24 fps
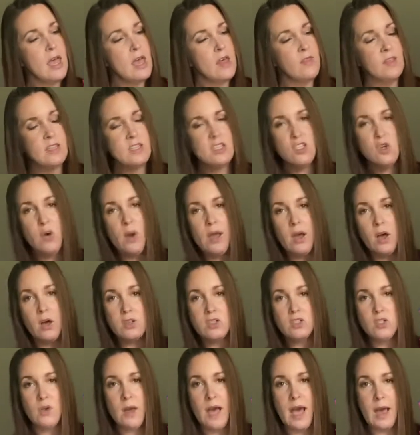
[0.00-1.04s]
This toy
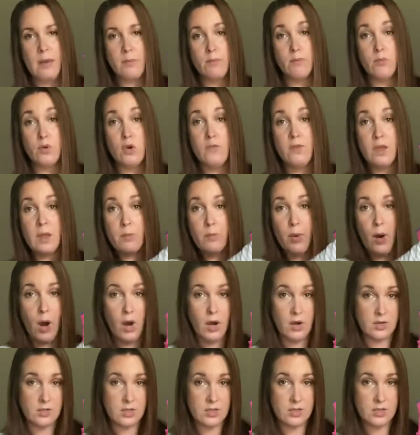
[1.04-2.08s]
also had moving
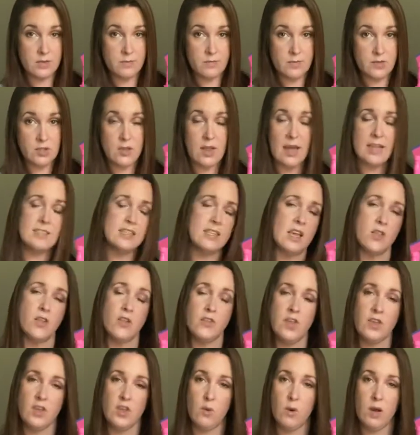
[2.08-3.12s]
parts. So that's the other
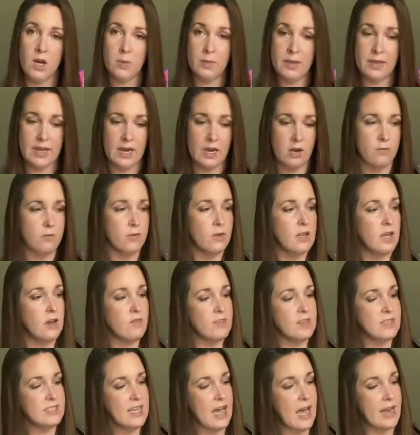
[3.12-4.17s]
thing you wanna be careful of.
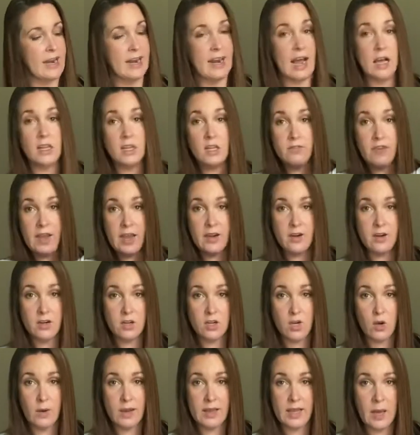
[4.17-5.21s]
This had an elevator
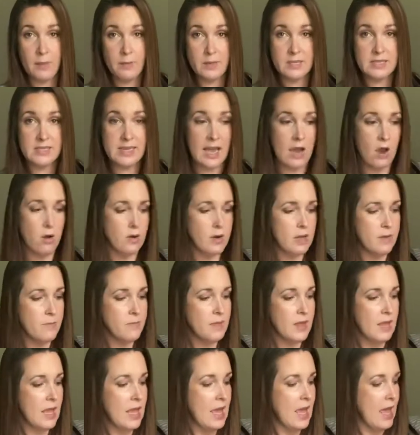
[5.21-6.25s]
going up and down
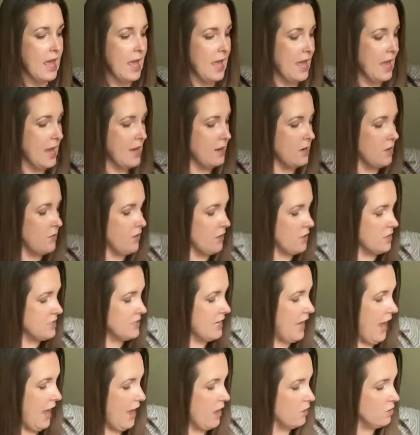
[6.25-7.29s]
and their
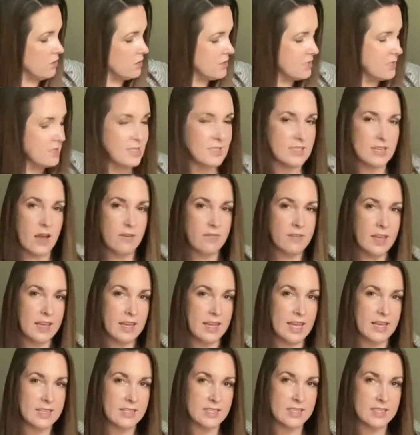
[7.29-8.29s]
tails and stuff can get